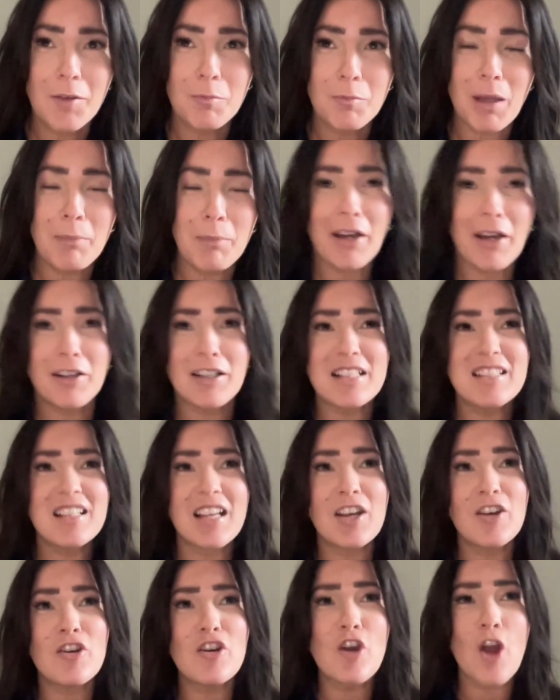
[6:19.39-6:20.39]
My parents
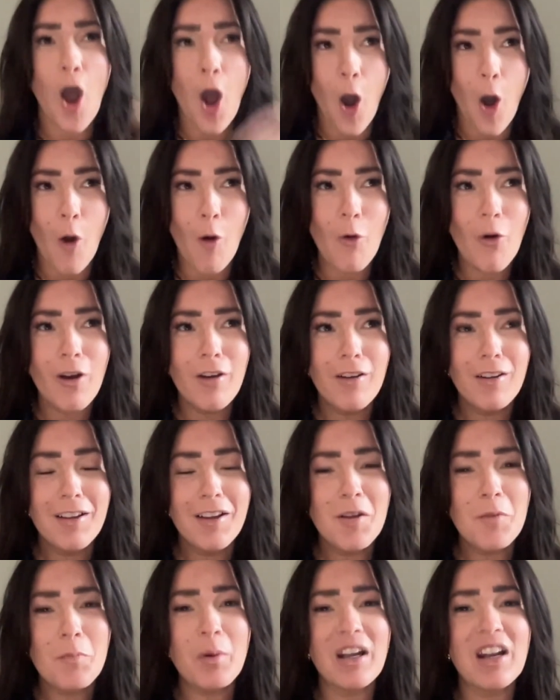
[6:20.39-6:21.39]
said no,
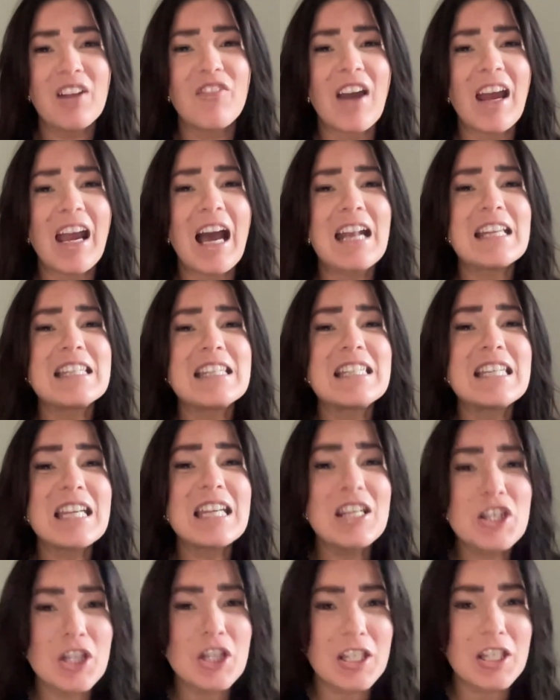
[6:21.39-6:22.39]
but if I got a
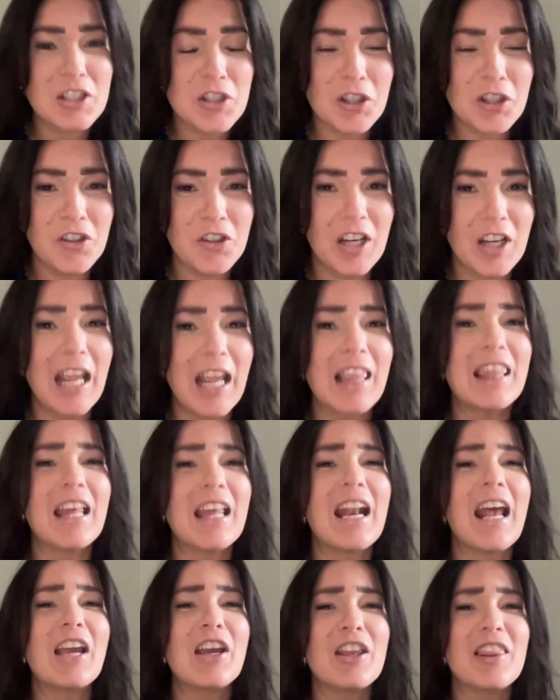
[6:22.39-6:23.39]
teaching degree,
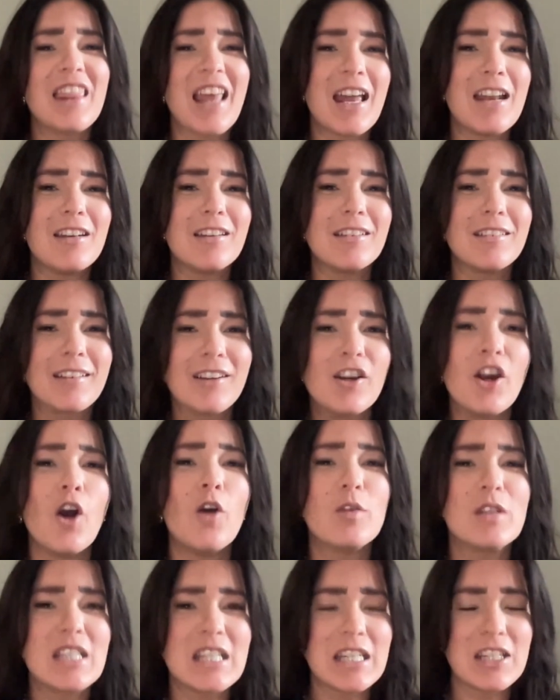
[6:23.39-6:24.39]
then I could then
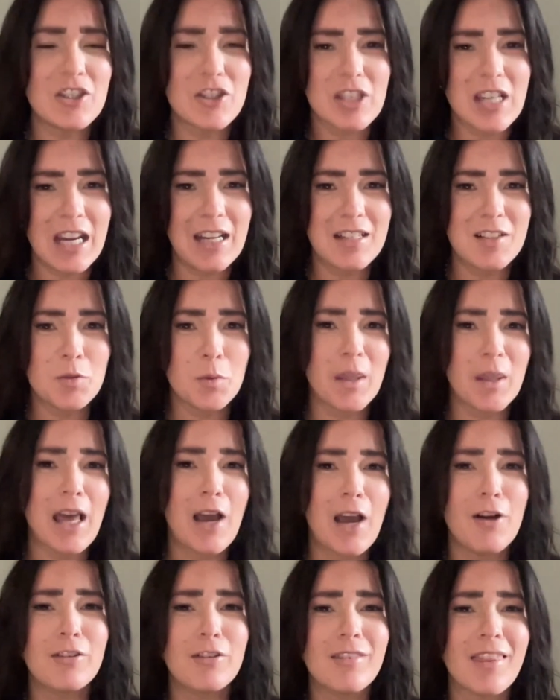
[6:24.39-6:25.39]
go teach dance
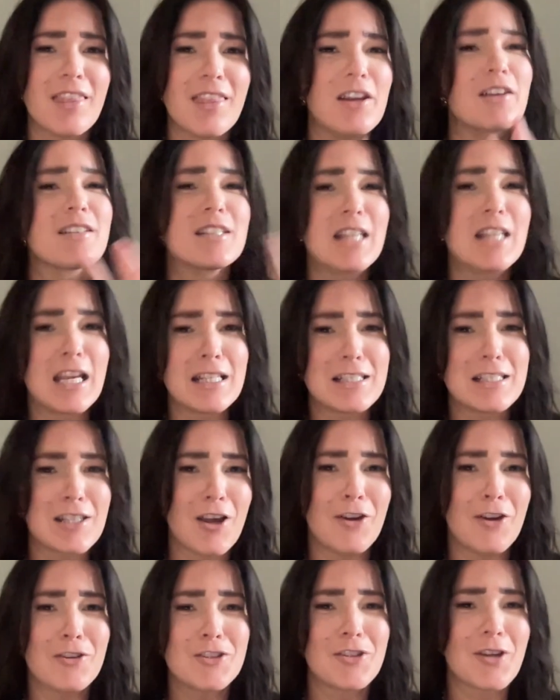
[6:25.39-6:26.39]
without their say
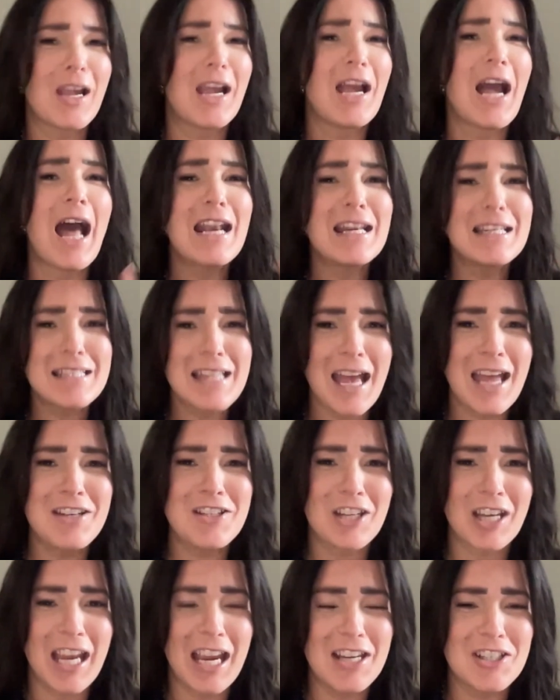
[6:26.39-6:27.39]
so. So I got into
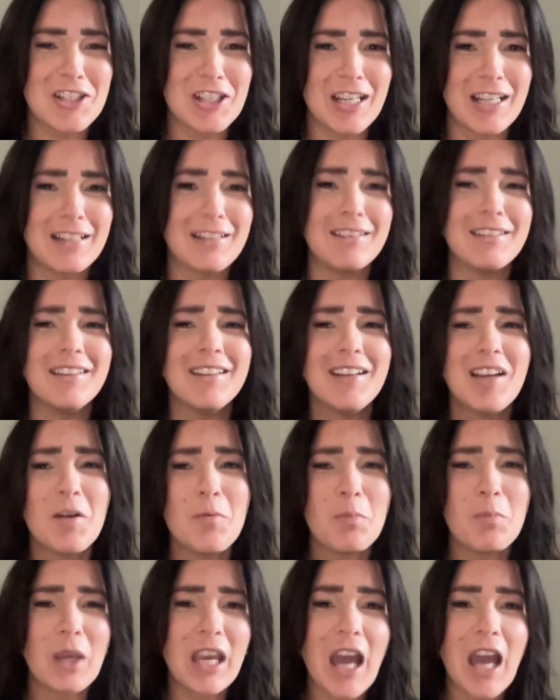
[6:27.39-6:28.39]
education
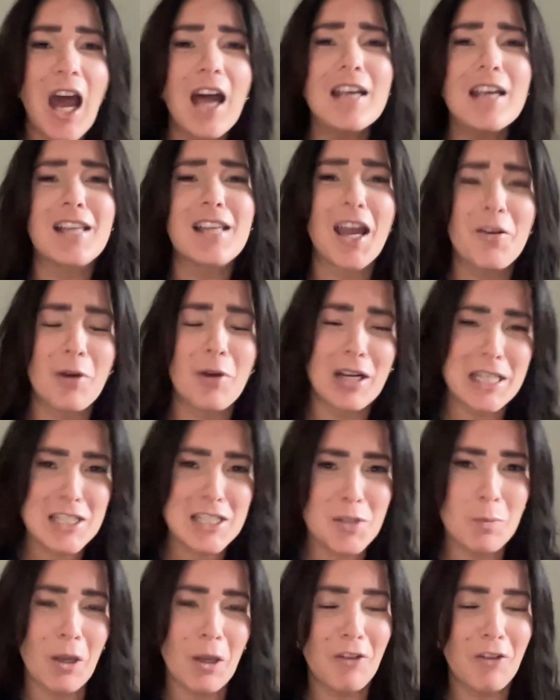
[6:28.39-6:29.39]
because I wanted
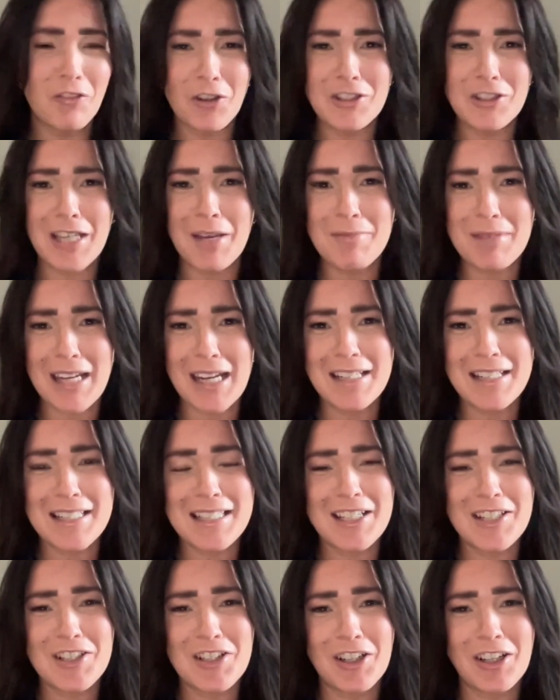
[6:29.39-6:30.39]
to be a full-time dance
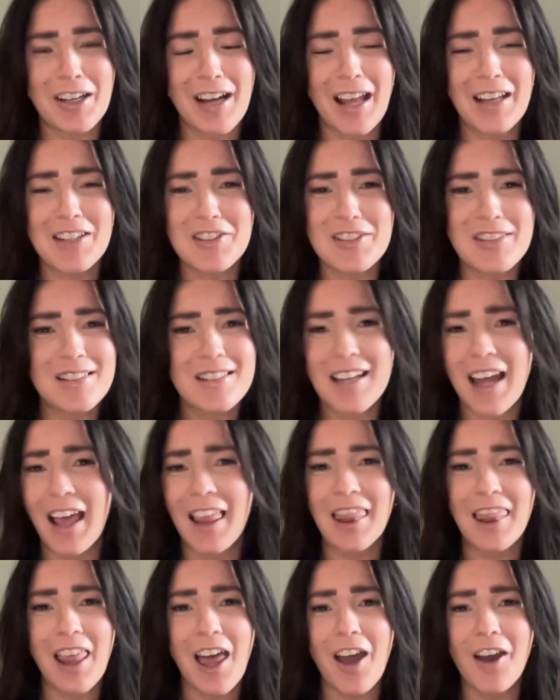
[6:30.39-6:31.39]
teacher. And I
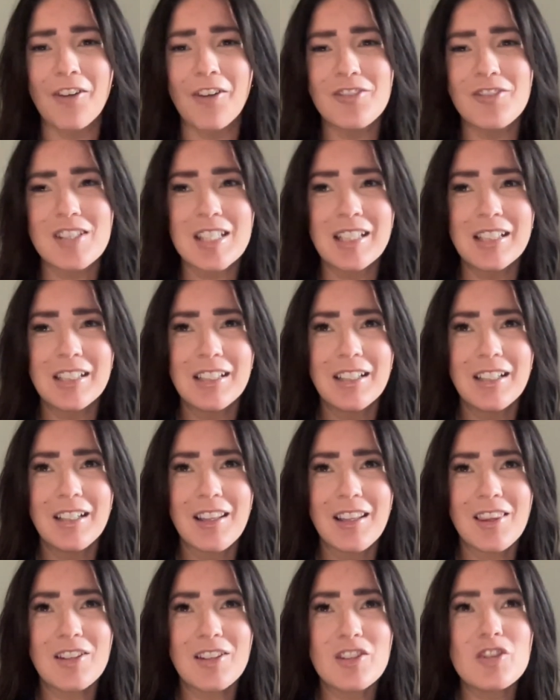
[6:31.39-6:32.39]
loved
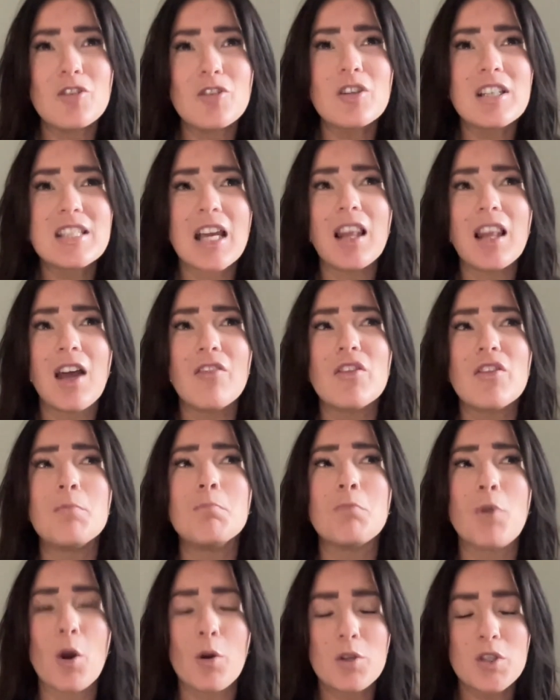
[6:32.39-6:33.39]
the students I loved the
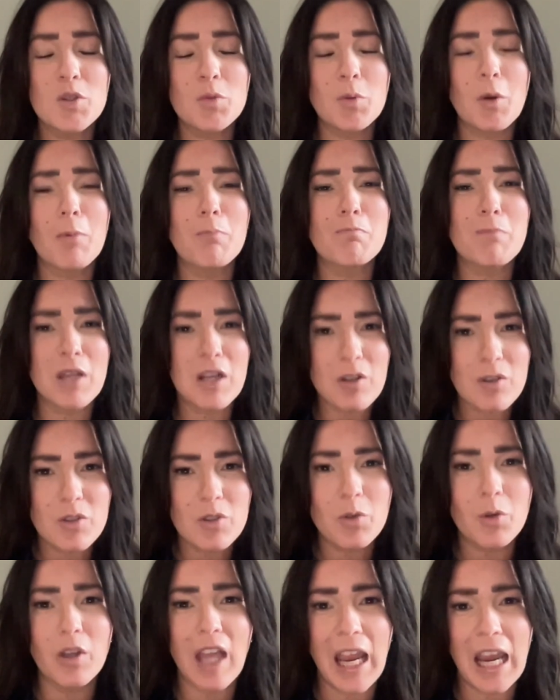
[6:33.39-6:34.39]
most were middle
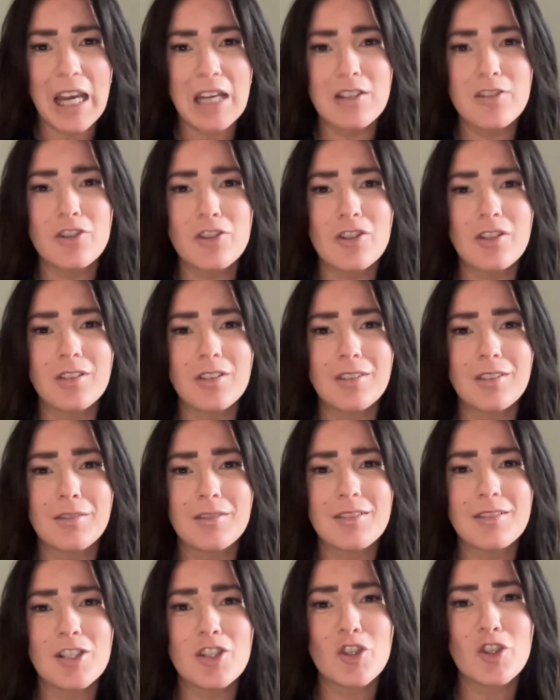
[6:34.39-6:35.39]
school aged
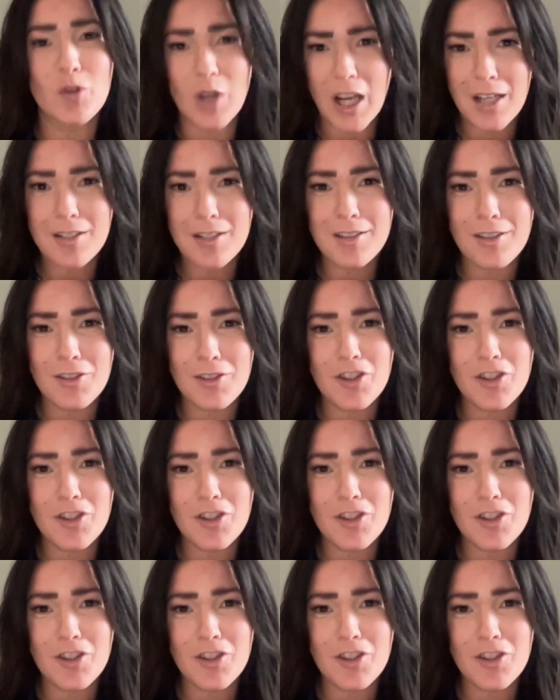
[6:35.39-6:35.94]
students.